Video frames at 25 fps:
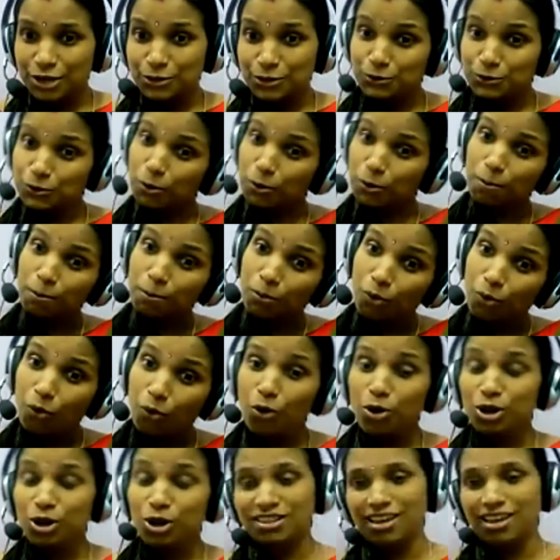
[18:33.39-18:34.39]
So
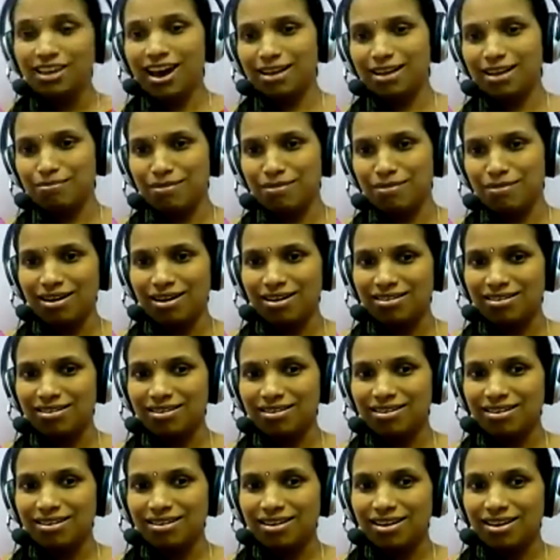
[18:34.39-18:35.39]
more dharma
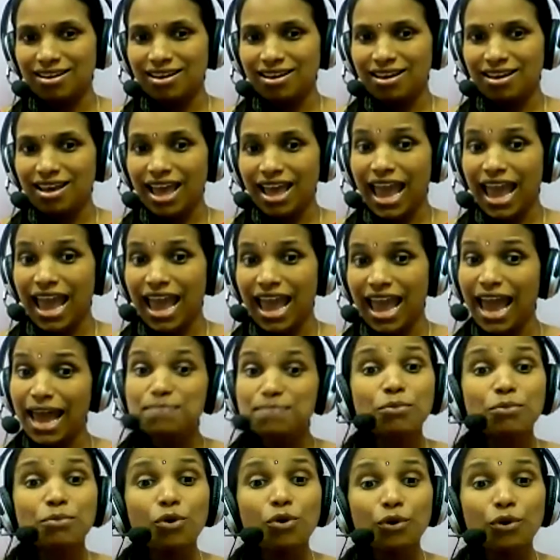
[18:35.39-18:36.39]

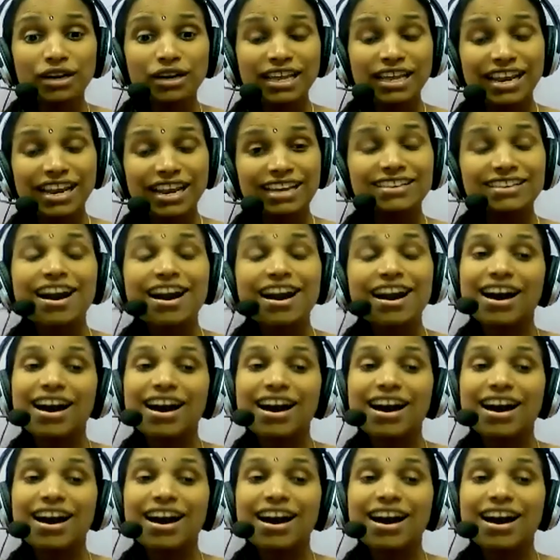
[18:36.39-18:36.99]
and moderate